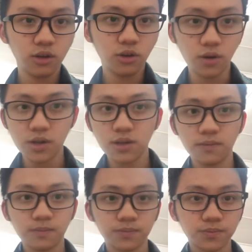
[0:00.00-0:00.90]
right?
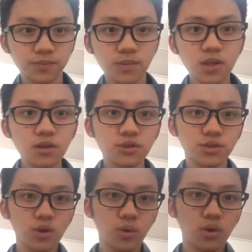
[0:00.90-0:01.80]

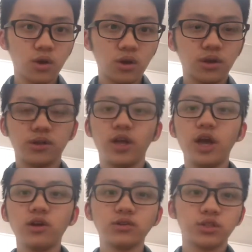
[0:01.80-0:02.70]
So
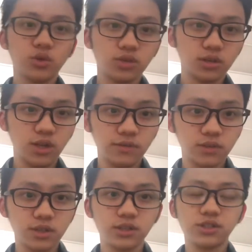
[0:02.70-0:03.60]
there are social
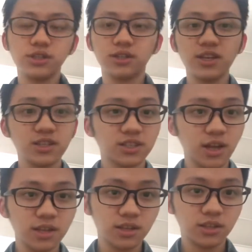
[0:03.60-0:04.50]
levels, and she thinks
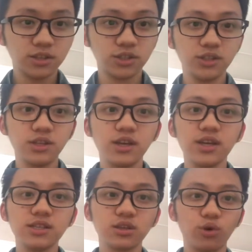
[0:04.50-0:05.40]
that she
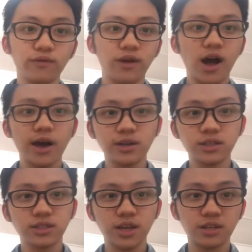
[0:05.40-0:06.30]
is of higher
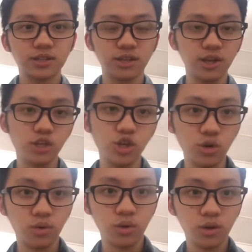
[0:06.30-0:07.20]
status than
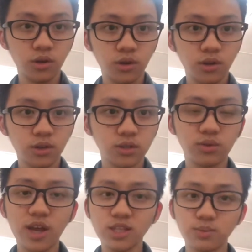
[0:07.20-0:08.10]
you. So
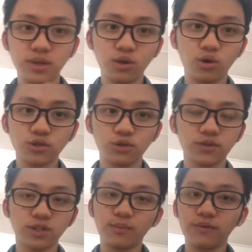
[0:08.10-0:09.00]
that's because of
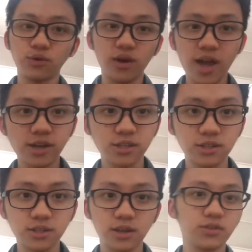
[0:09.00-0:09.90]
some of your
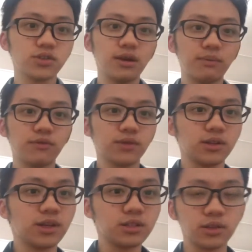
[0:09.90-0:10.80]
actions and some of
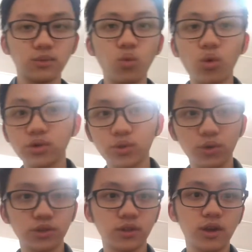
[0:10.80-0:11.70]
things and words
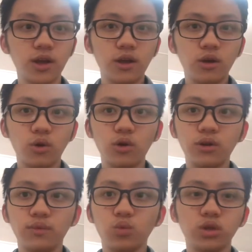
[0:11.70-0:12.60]

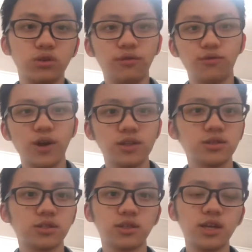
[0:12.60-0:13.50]
or with your
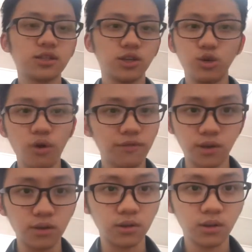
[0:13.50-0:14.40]
friends, things that you have
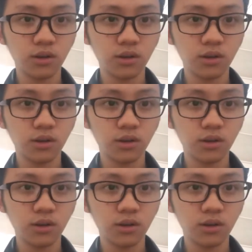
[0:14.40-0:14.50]
done,